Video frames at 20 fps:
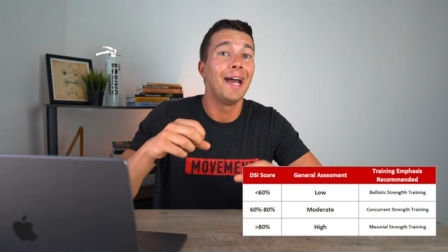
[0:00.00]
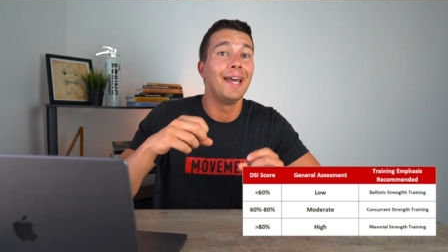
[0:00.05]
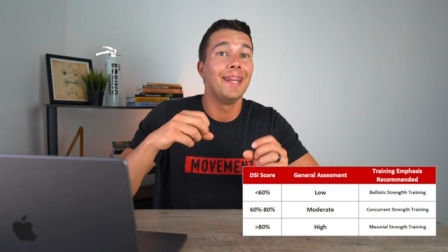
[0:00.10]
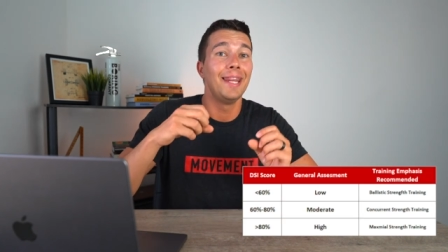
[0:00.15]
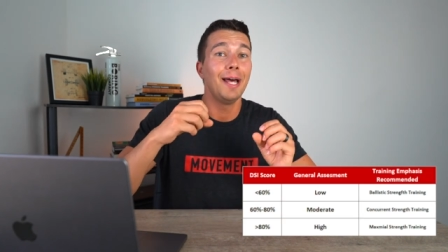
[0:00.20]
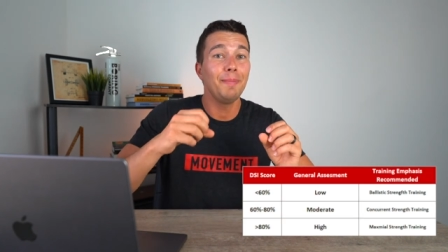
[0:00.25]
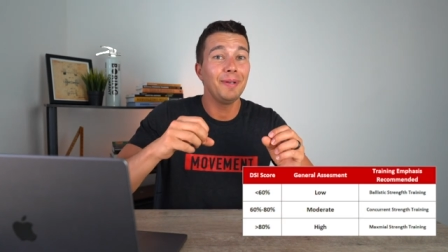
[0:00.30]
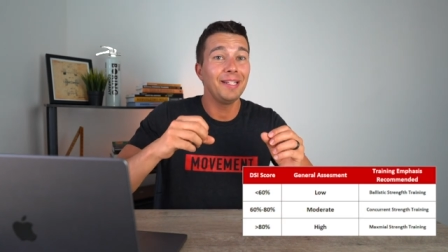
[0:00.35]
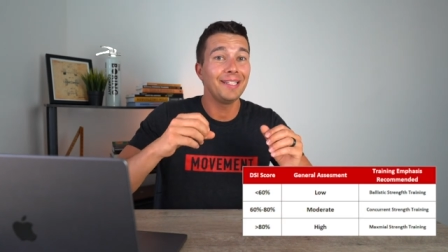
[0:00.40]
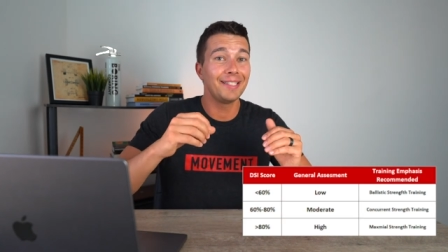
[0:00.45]

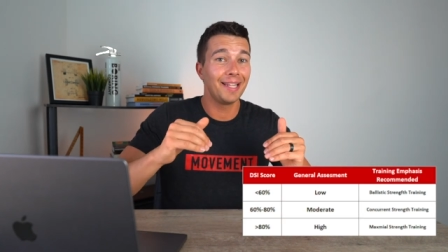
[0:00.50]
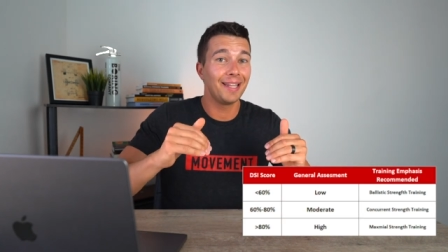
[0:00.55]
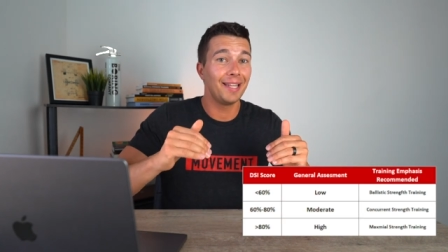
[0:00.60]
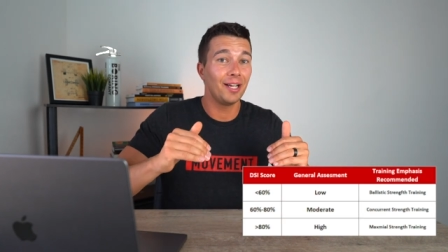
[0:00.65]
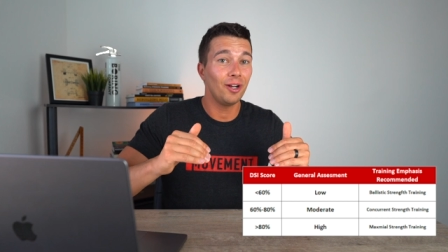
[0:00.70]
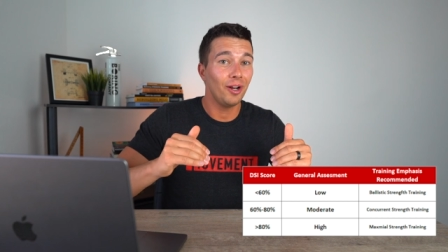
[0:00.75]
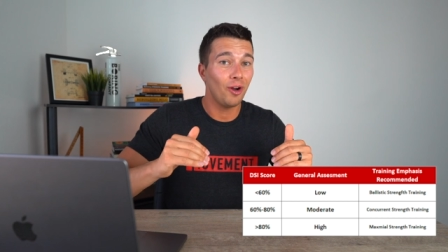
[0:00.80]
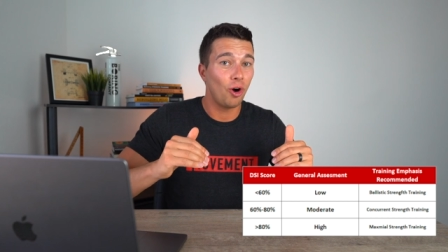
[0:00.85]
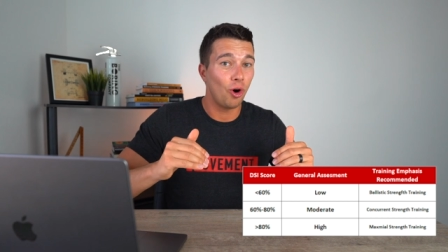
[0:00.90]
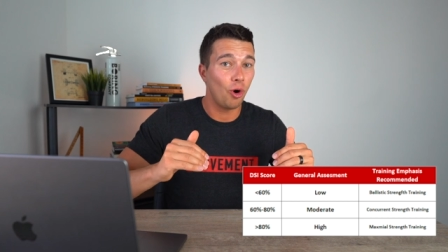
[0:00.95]
that means that
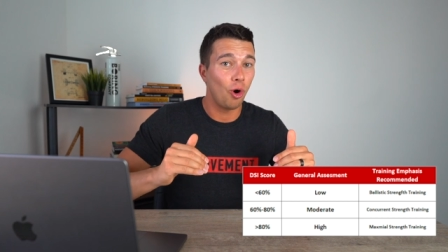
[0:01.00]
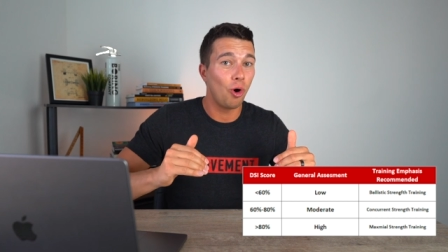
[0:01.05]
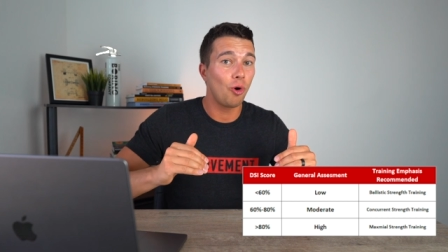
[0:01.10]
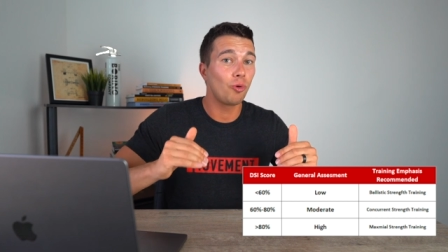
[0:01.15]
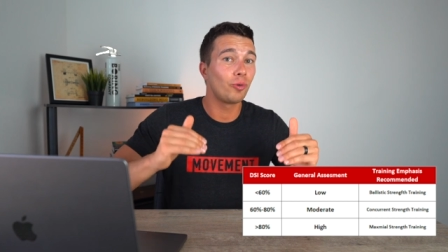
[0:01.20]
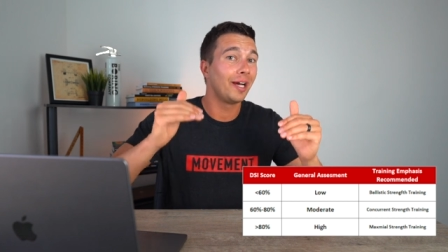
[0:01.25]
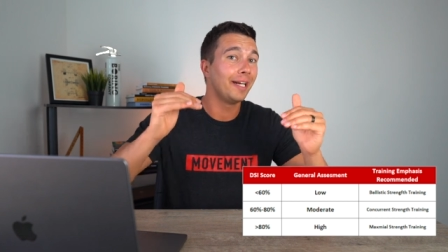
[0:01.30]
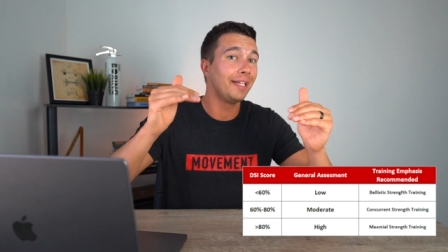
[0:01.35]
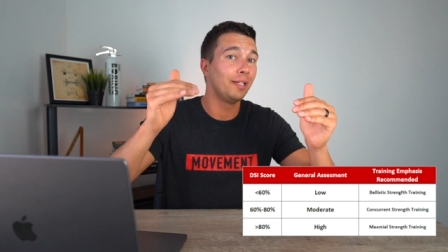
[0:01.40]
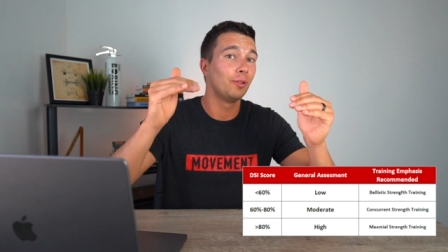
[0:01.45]
they're
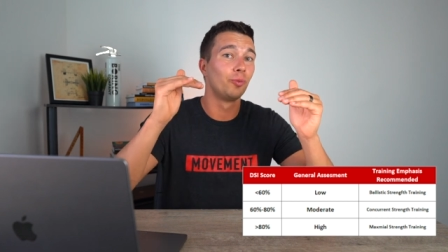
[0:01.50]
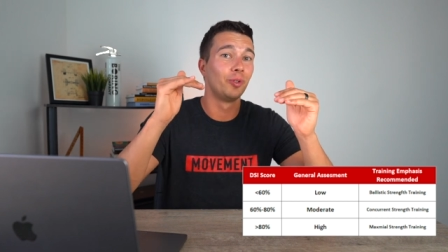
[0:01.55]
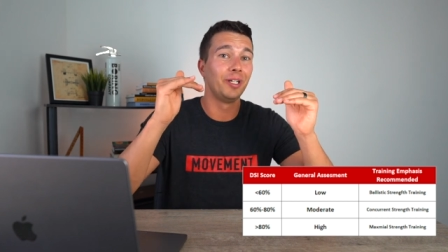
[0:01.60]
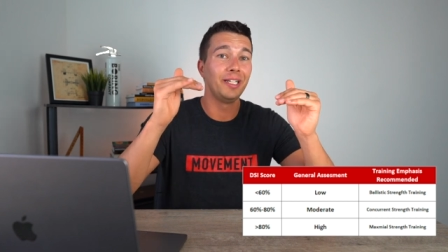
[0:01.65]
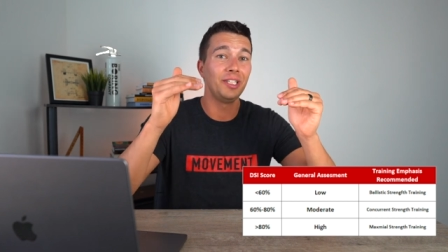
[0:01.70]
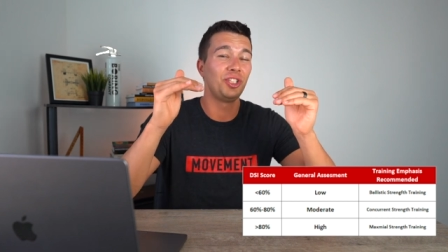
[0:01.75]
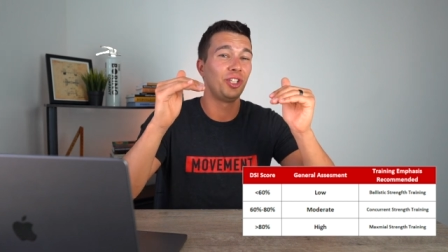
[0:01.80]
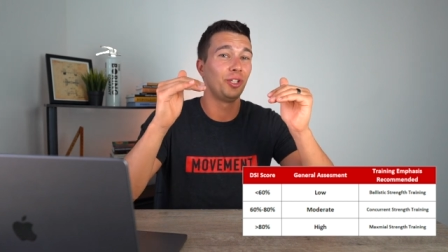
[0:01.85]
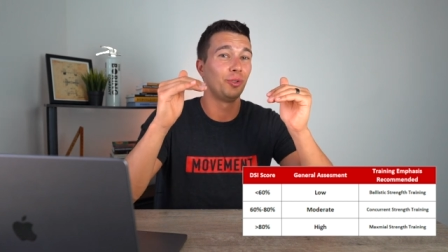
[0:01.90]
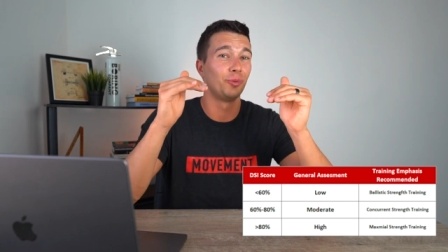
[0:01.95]
already
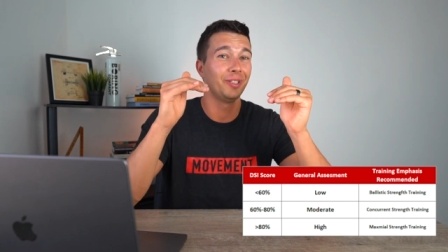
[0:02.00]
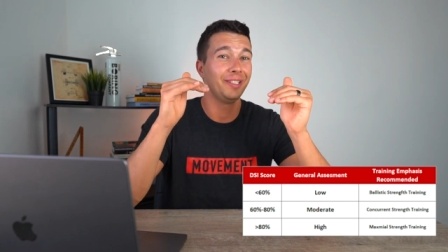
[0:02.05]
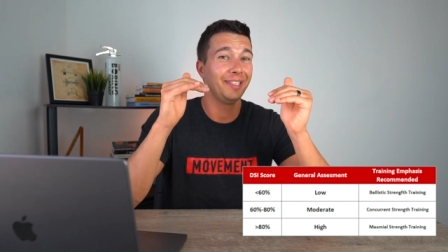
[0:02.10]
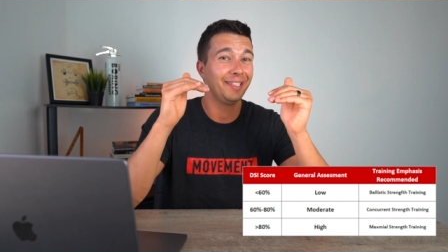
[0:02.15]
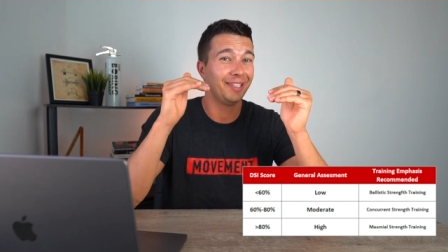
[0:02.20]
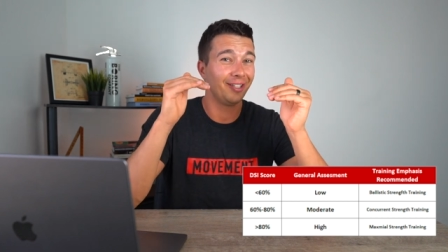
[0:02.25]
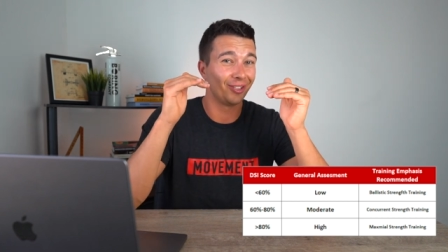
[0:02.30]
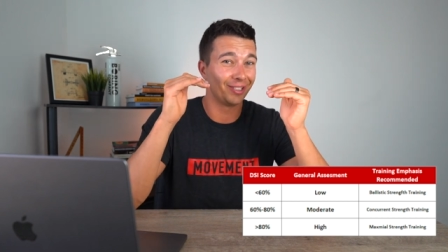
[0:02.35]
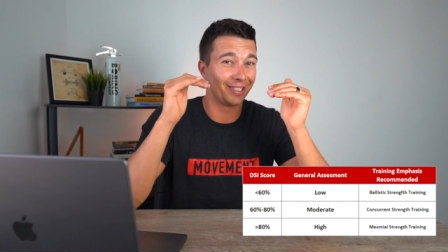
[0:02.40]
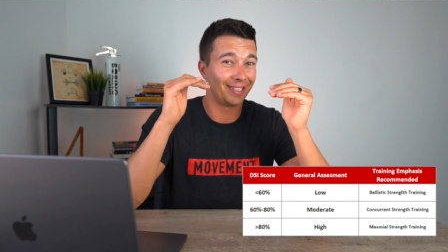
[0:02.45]
reaching really
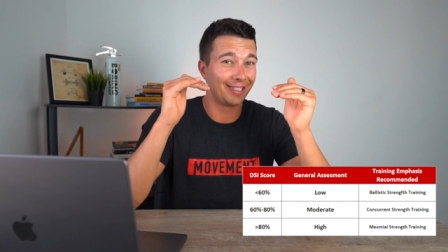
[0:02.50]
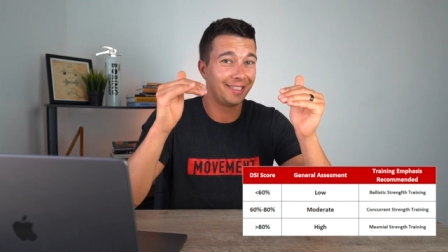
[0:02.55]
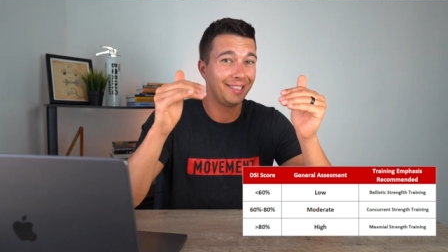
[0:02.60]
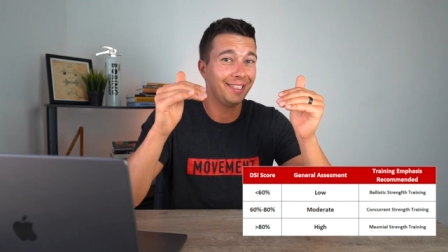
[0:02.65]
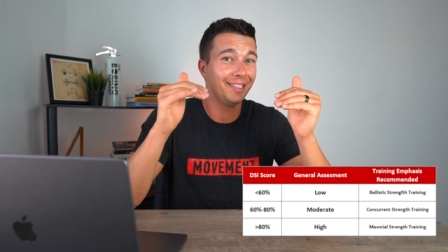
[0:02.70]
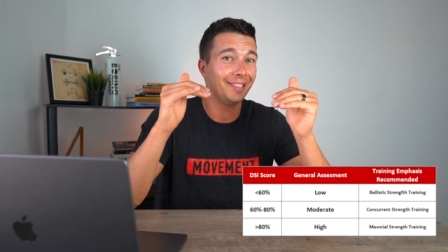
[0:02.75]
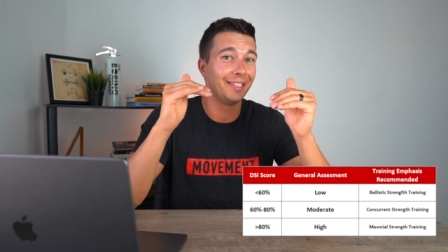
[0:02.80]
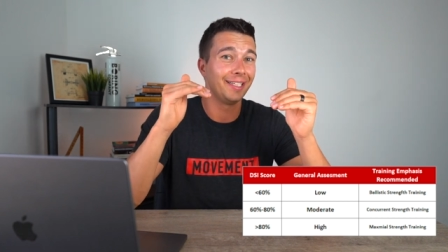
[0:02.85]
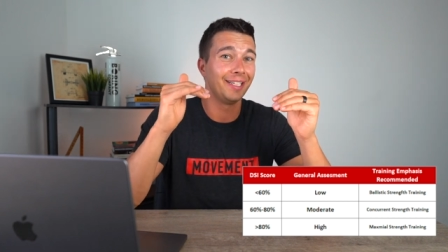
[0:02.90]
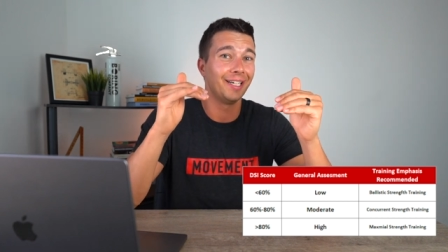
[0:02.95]
their
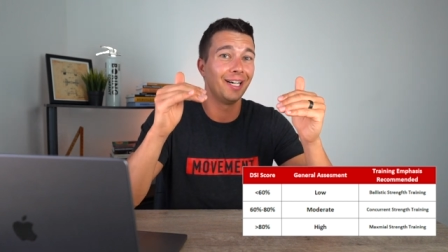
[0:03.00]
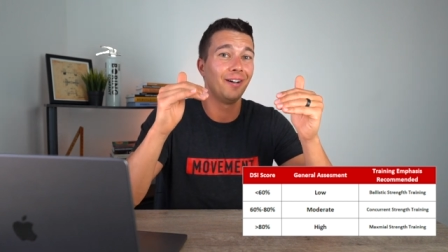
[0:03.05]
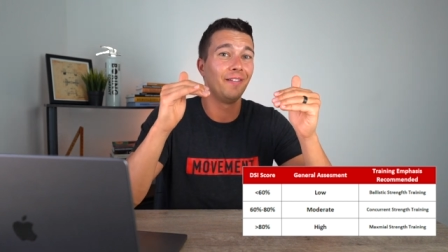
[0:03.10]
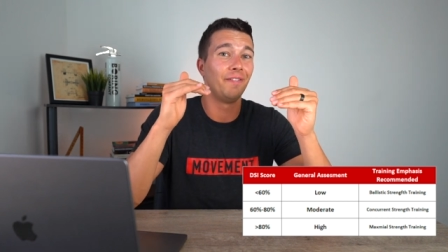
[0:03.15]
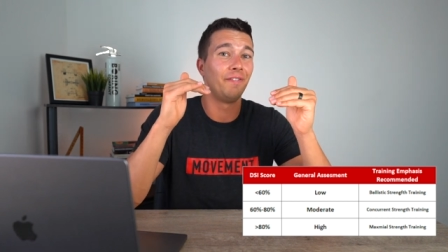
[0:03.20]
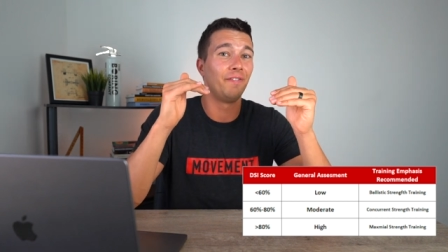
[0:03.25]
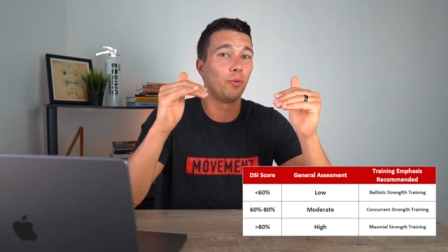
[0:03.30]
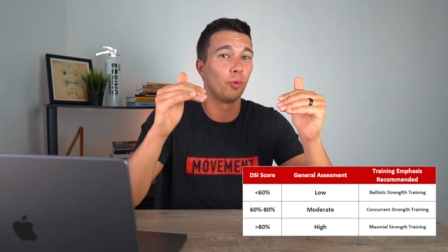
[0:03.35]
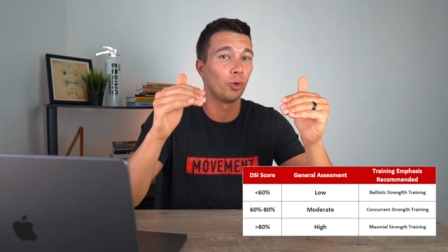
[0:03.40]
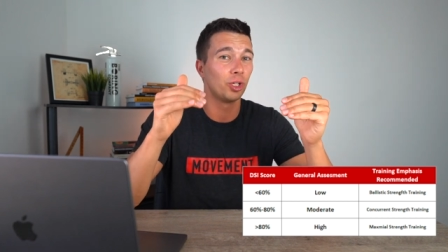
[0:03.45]
ceiling
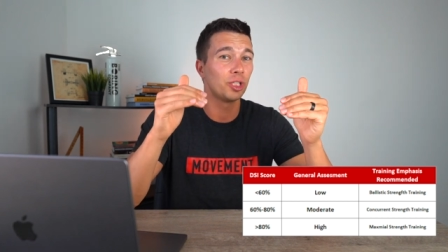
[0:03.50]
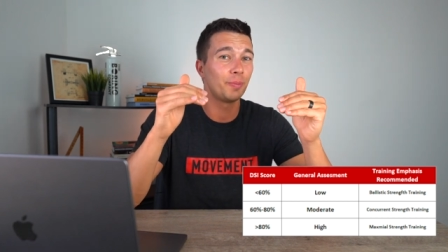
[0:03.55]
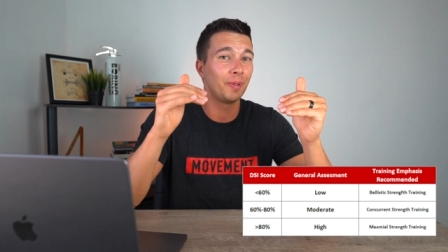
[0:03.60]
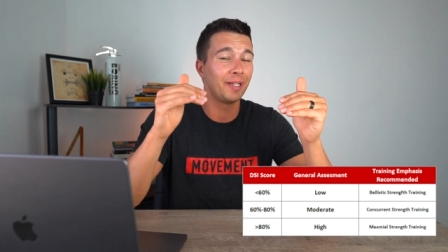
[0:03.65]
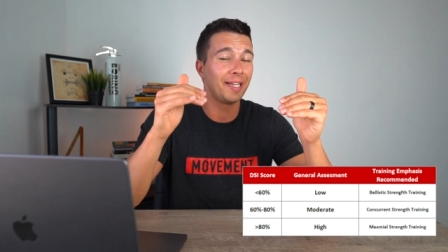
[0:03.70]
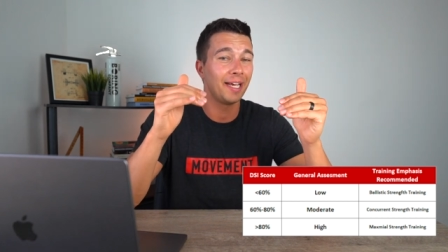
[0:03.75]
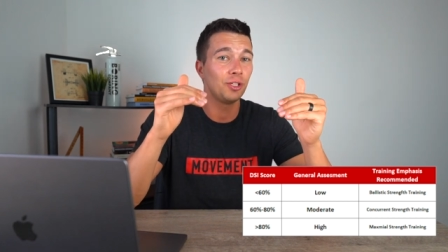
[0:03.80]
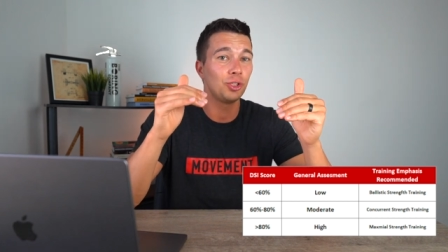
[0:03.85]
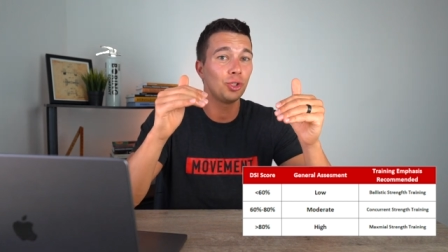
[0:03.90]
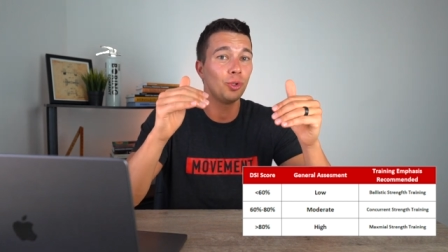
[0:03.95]
of force
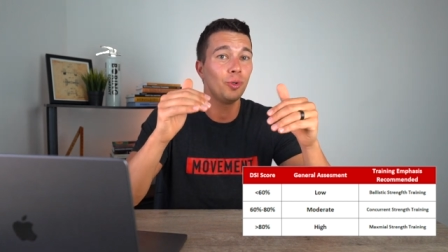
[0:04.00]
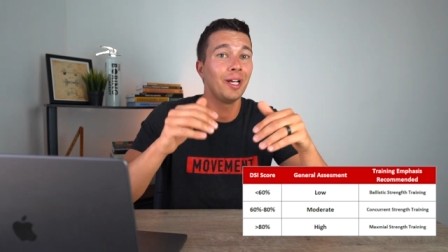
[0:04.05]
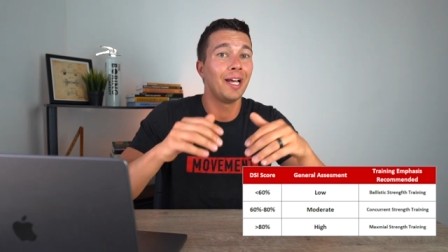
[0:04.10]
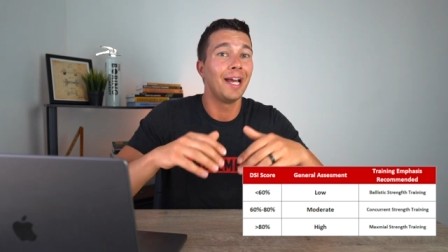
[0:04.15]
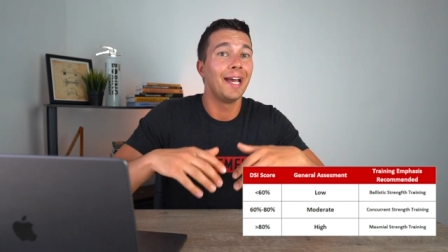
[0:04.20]
potential.